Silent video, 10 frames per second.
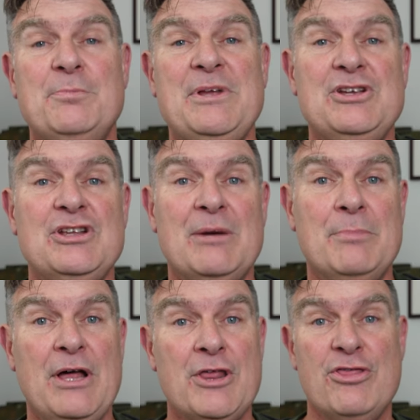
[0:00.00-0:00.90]
opinion
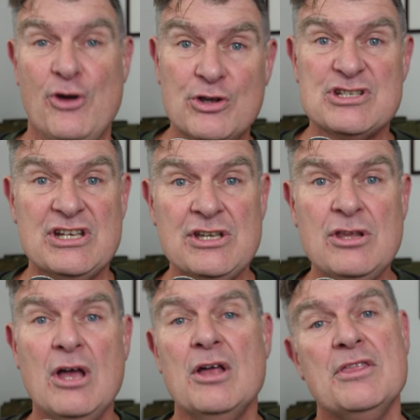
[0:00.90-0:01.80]
number
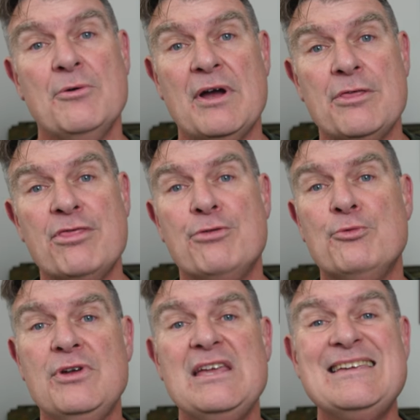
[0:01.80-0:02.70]
thirteen. There are
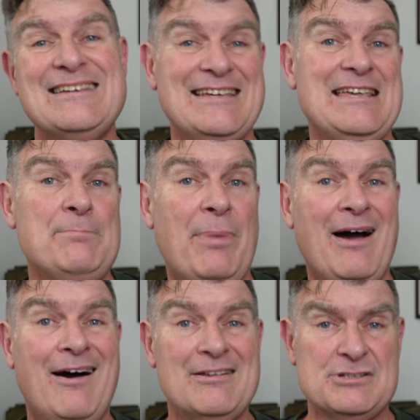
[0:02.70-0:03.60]
three key
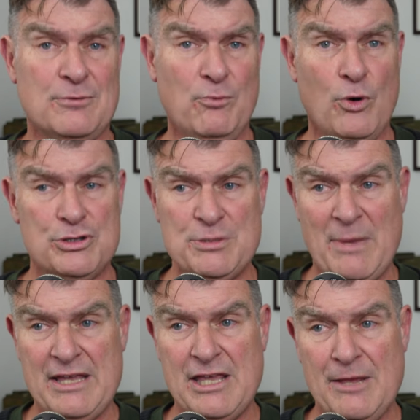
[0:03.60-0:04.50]
parts of
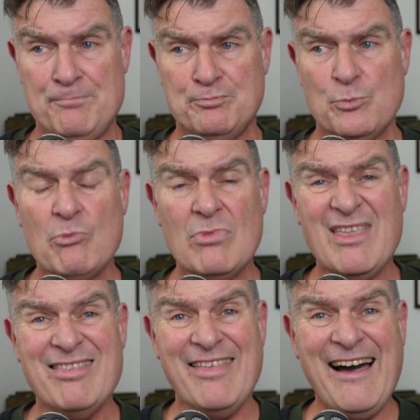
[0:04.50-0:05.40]
watchmaking.
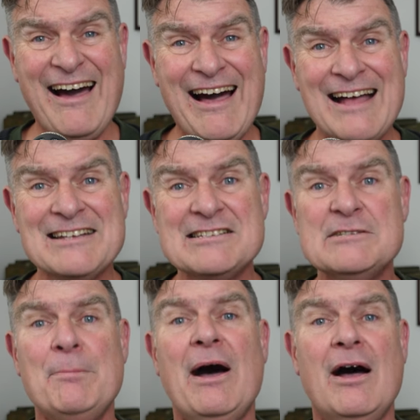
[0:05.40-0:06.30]
The
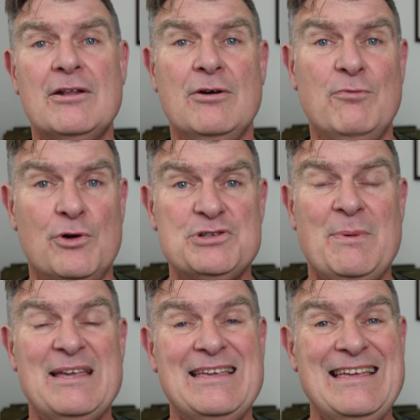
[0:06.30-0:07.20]
hardest part of
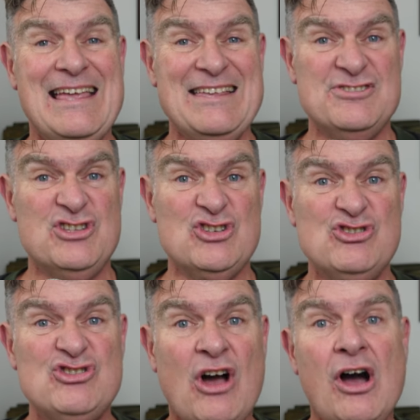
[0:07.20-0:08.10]
watchmaking is
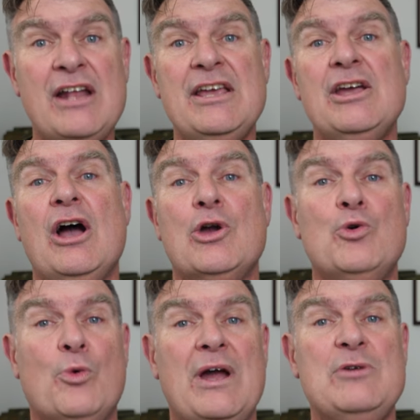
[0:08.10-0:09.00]
designing a
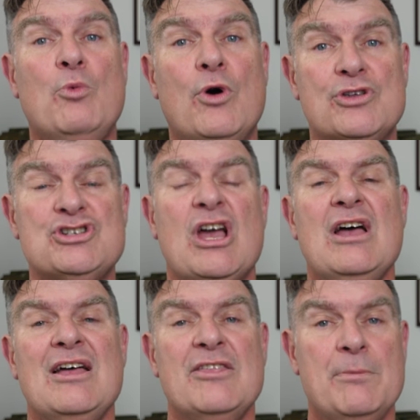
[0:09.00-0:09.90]
great watch
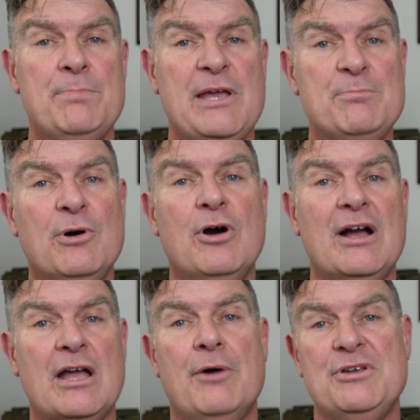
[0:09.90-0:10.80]
that people
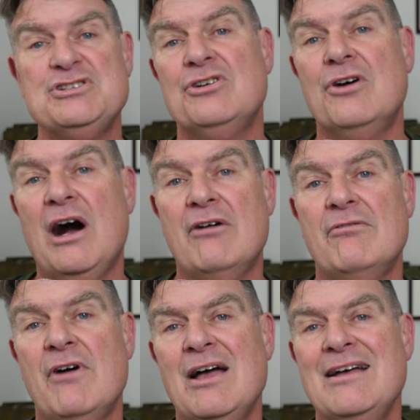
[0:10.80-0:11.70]
are going to love.